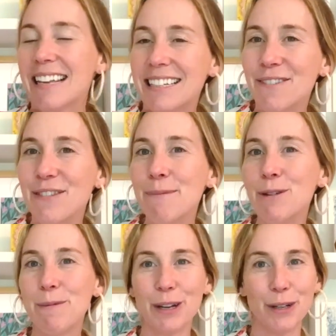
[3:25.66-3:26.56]
of them
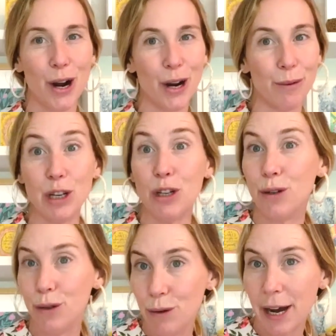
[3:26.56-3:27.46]
will be a yarn we
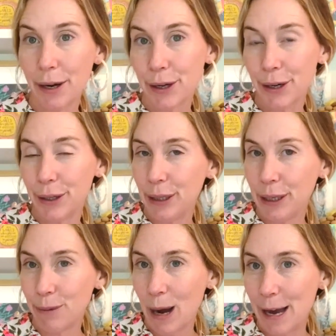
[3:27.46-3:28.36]
do not
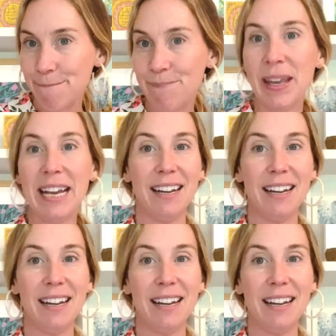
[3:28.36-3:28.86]
currently run